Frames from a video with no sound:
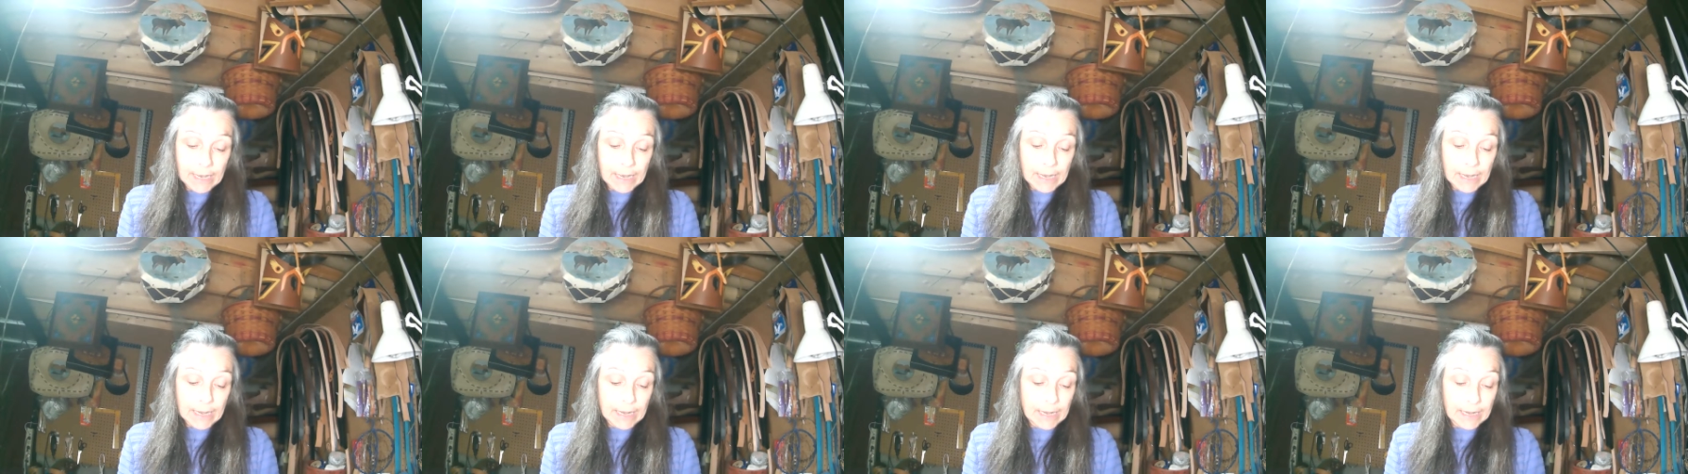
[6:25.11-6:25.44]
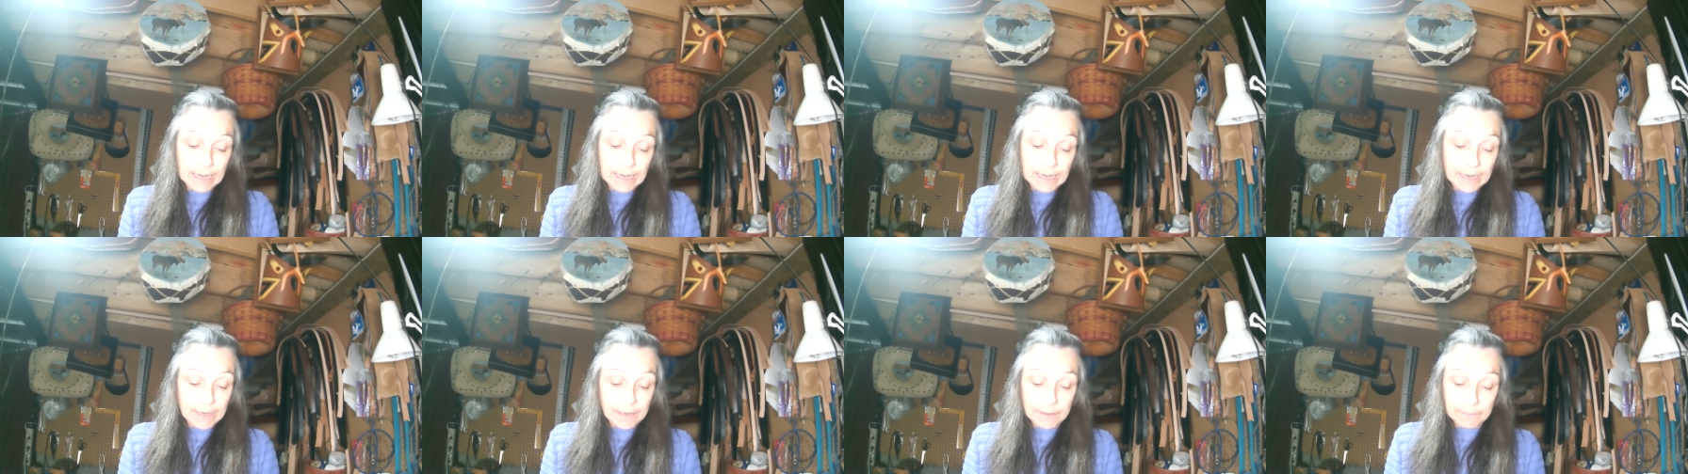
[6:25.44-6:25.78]

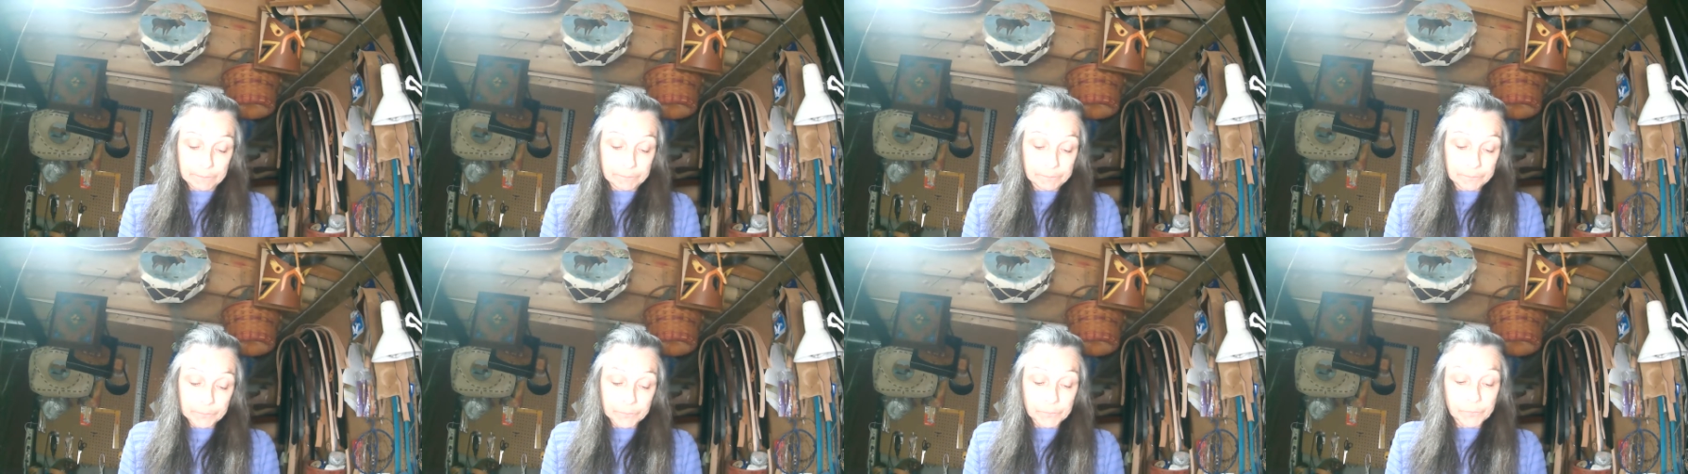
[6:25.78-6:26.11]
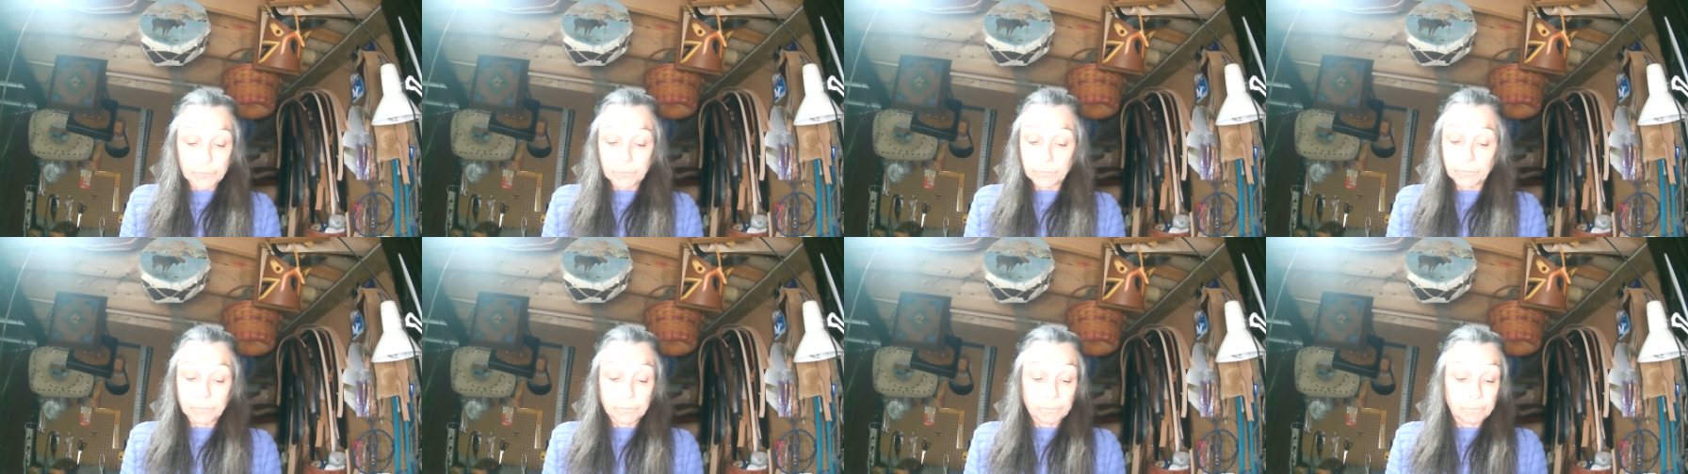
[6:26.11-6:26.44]
um,
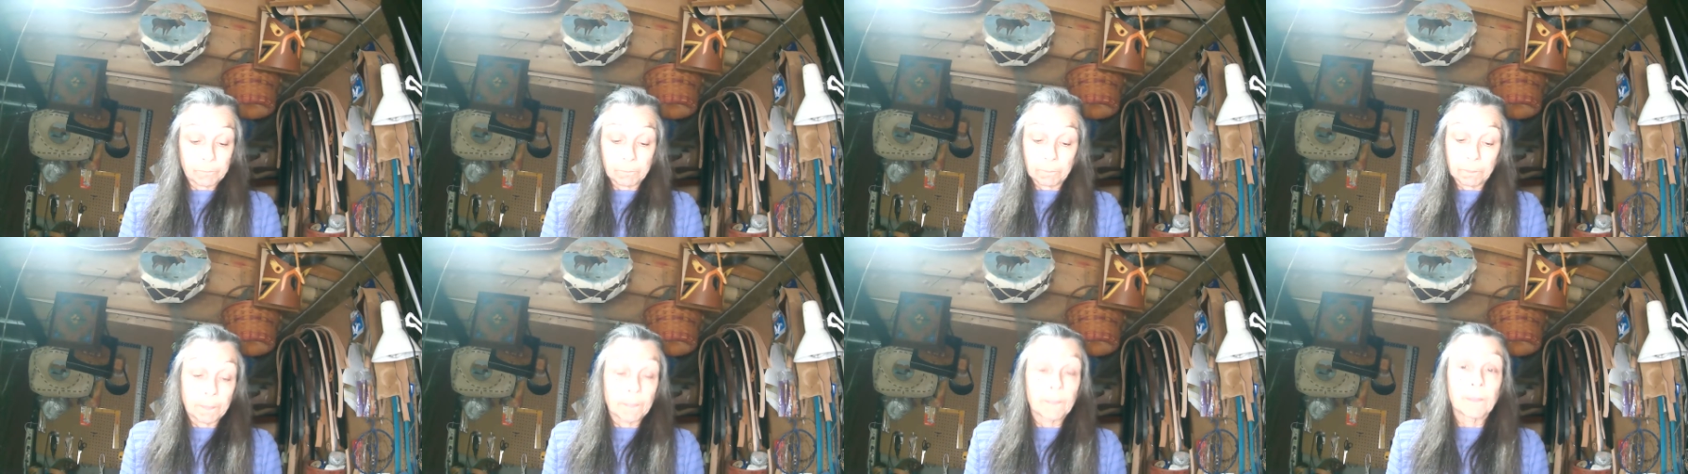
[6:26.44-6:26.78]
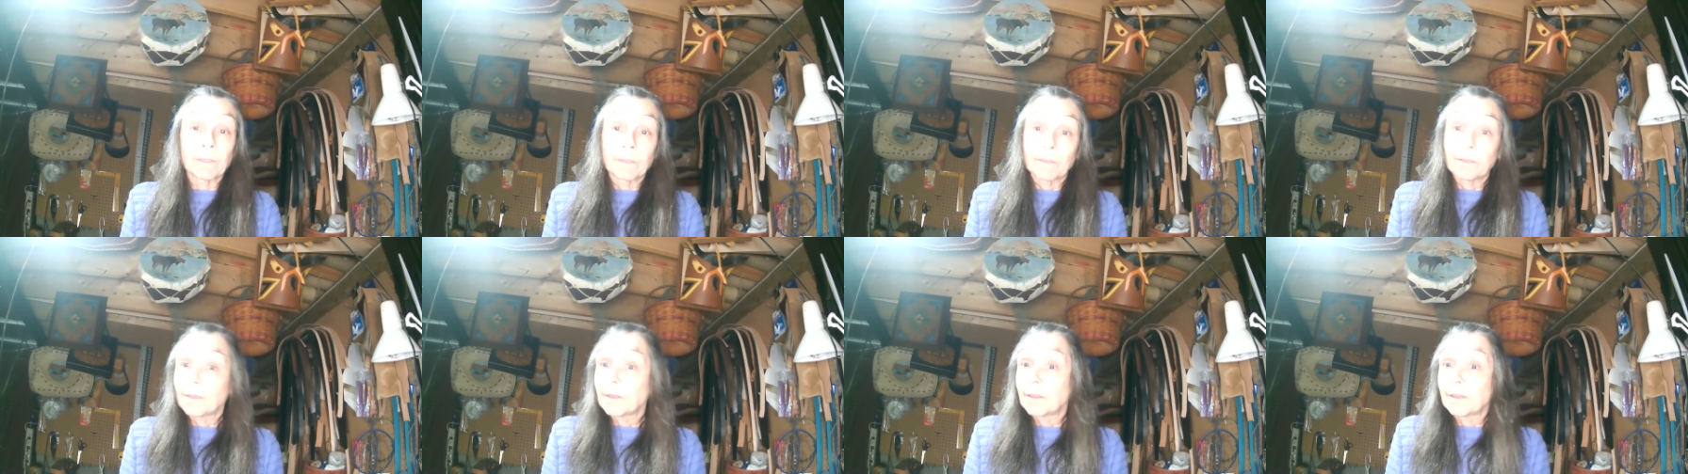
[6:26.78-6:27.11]

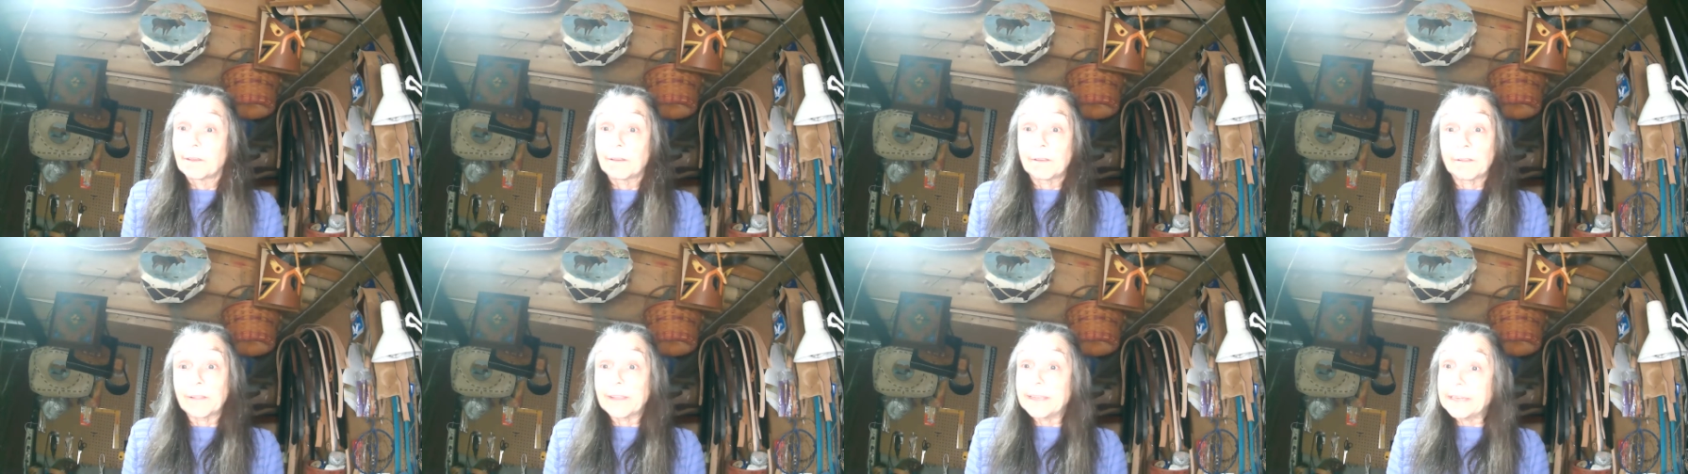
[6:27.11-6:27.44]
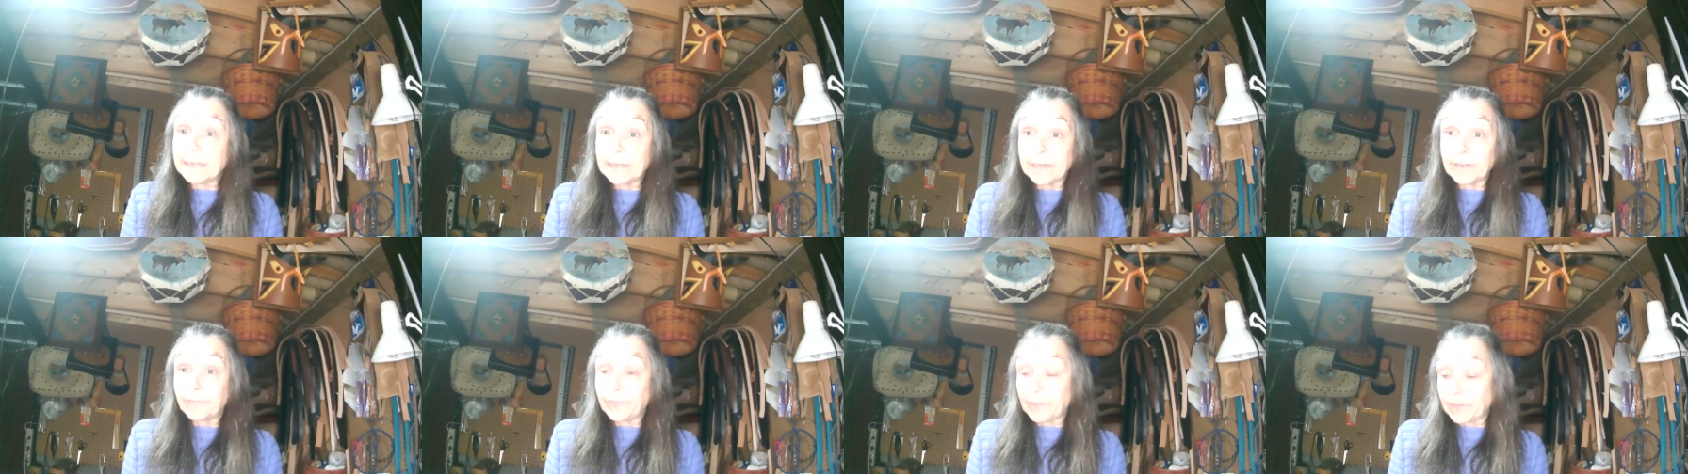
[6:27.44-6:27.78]

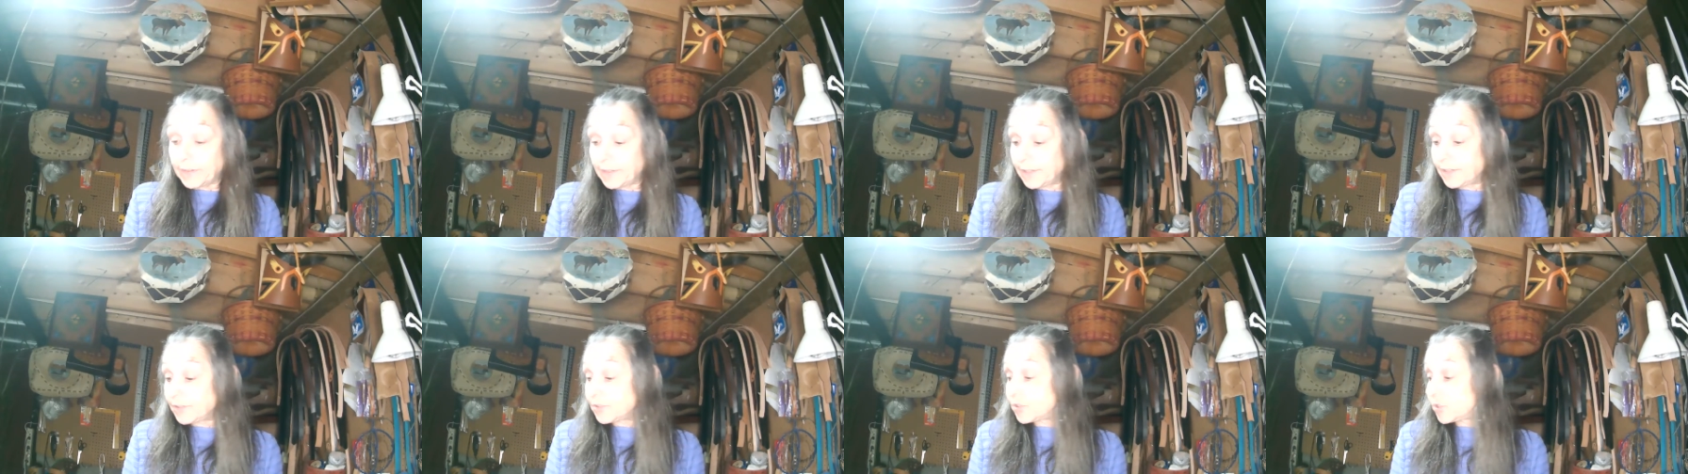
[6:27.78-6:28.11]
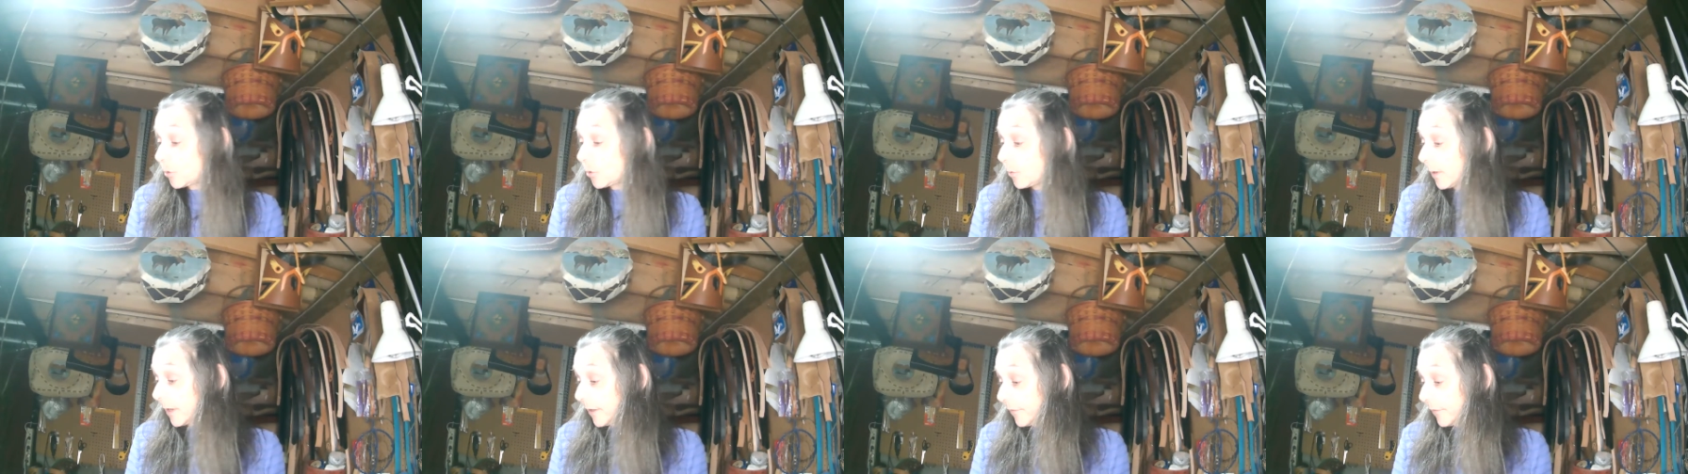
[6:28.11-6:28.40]
clean it if it needs to.